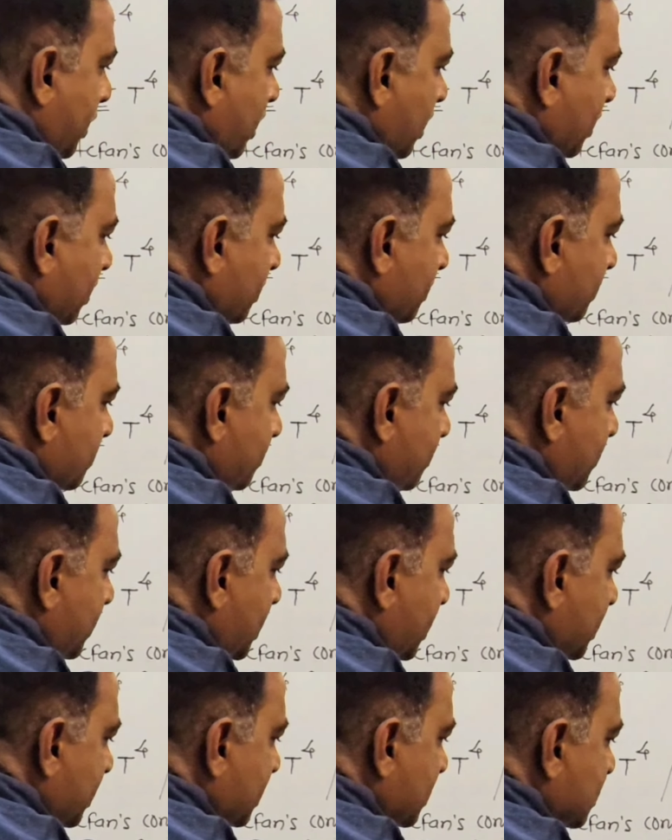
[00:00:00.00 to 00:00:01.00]
per
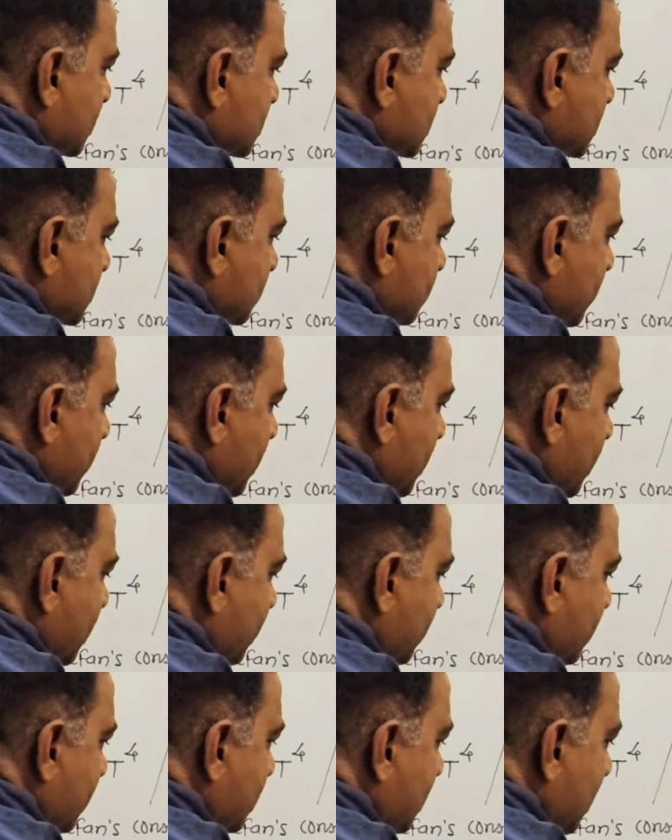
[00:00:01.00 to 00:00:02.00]
meter
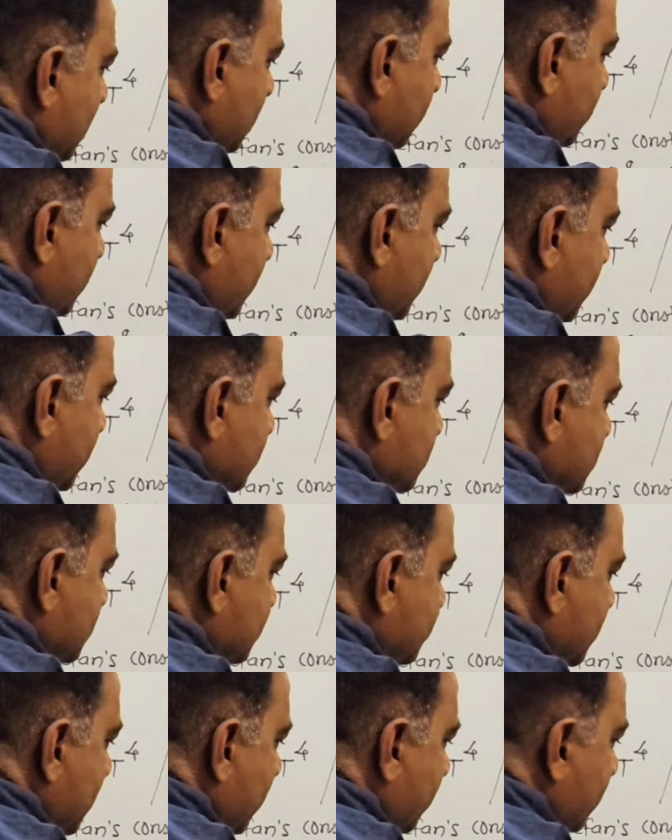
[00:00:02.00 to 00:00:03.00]
square Kelvin
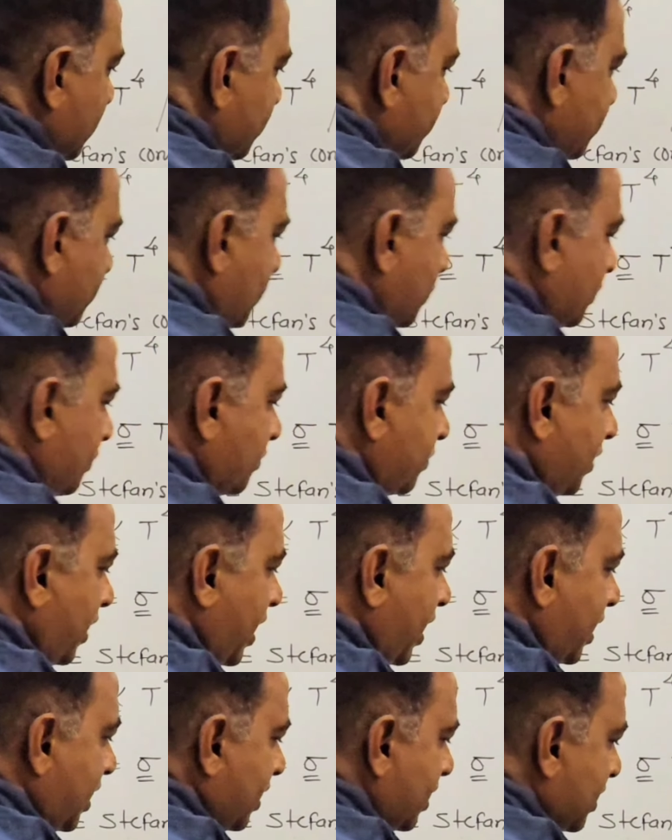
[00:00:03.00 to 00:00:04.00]
raised to power 4.
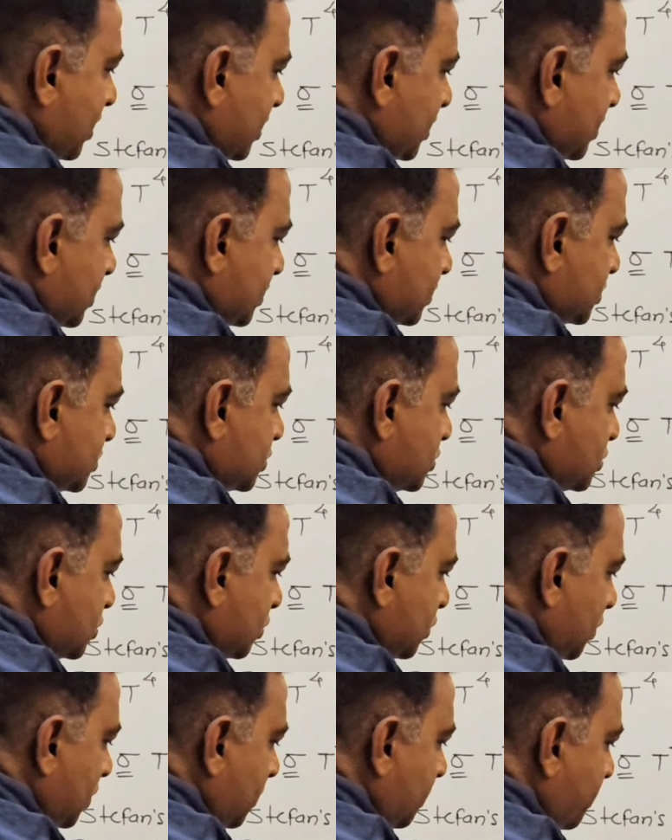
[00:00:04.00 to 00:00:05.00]
Why?
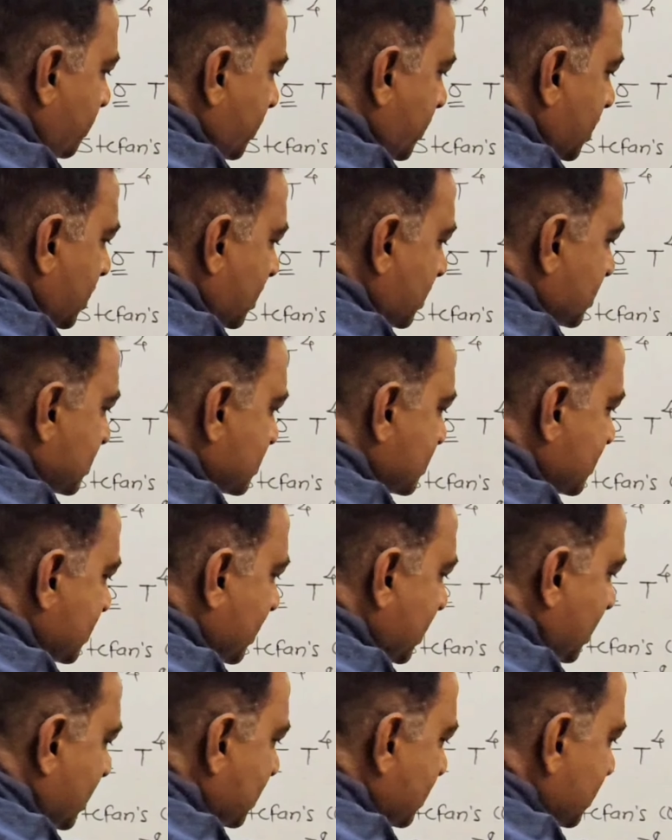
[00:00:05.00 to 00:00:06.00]
Joule per
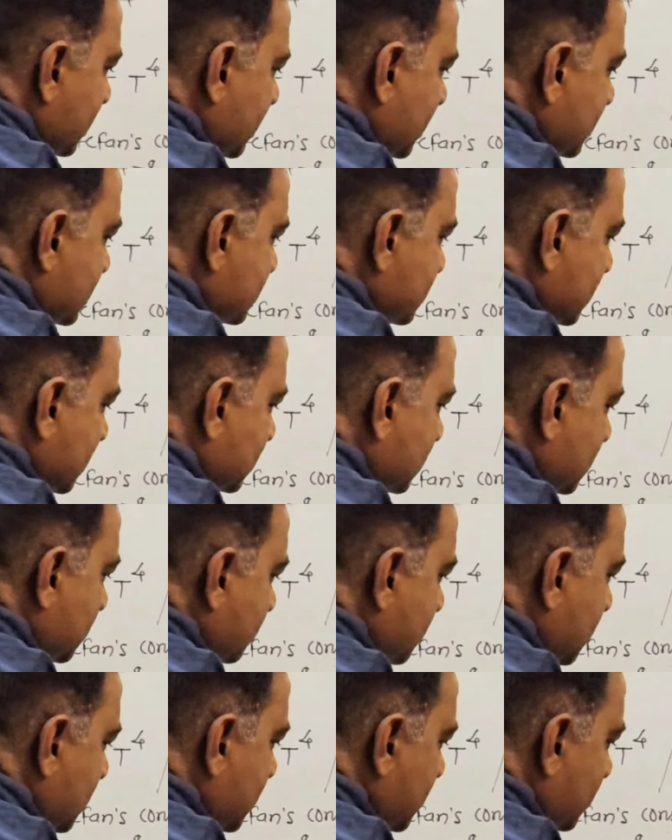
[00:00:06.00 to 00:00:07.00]
second is
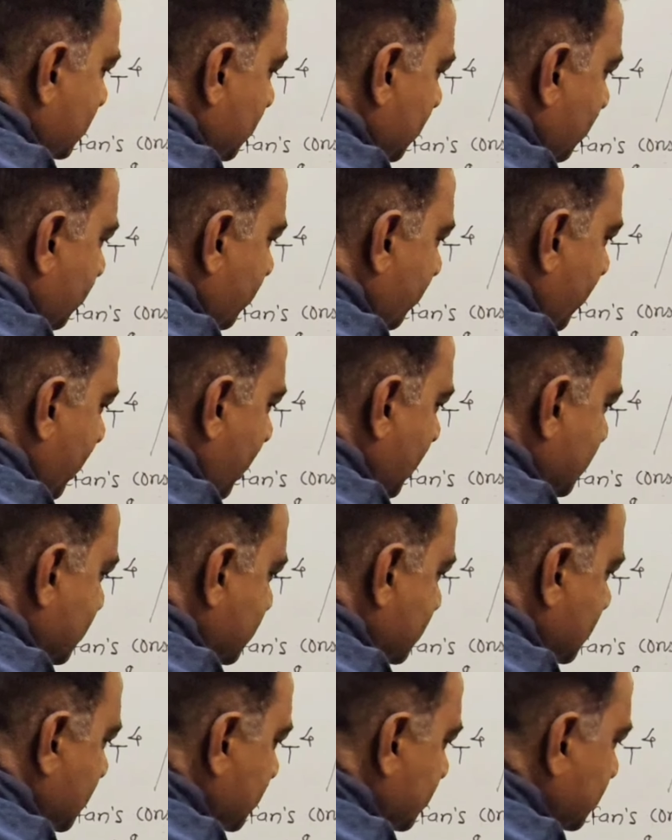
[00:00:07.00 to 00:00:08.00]
nothing but your watt.